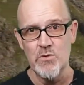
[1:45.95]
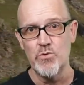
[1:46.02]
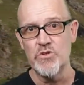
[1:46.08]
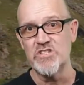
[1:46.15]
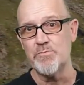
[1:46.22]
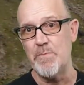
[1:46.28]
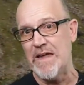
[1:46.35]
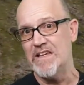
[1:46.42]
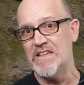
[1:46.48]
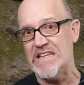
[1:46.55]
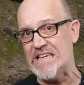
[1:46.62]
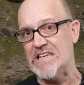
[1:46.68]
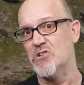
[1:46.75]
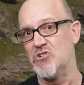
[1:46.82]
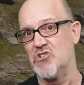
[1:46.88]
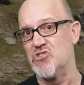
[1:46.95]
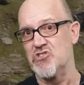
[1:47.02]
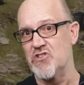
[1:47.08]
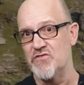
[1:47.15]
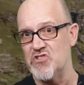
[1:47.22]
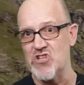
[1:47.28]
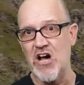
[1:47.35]
would spend
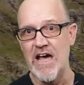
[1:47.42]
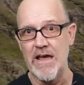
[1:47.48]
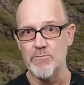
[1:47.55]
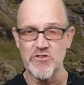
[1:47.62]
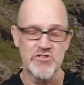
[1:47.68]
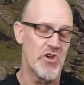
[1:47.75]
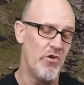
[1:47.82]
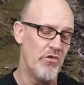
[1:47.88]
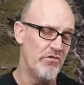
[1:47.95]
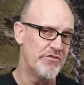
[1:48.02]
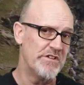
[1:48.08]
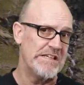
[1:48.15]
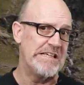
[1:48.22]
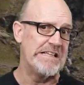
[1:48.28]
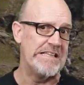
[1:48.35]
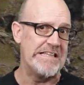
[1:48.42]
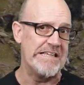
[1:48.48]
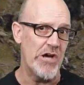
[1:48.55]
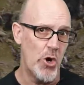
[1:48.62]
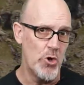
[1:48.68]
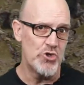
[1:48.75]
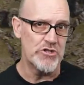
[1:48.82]
eons of time dissolved in the
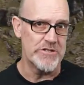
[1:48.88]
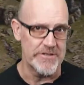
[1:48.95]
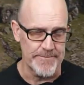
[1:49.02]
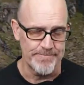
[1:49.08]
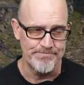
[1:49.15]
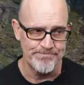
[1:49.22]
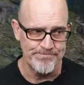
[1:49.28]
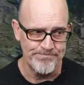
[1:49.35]
oceans.